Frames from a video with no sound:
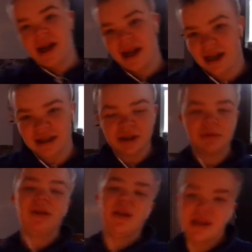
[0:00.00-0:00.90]
hands, do
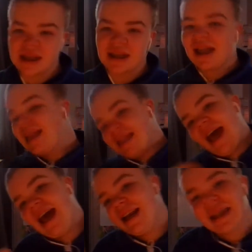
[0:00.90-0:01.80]
a little thing like
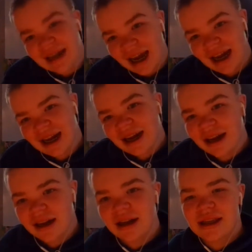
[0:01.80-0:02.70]
that.
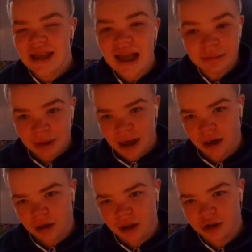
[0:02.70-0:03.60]
That's
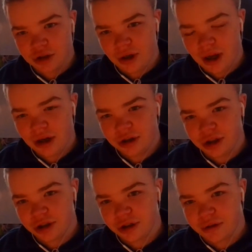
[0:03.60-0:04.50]
mechanical energy
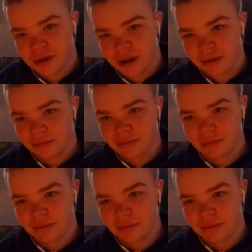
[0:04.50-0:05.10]
you're using.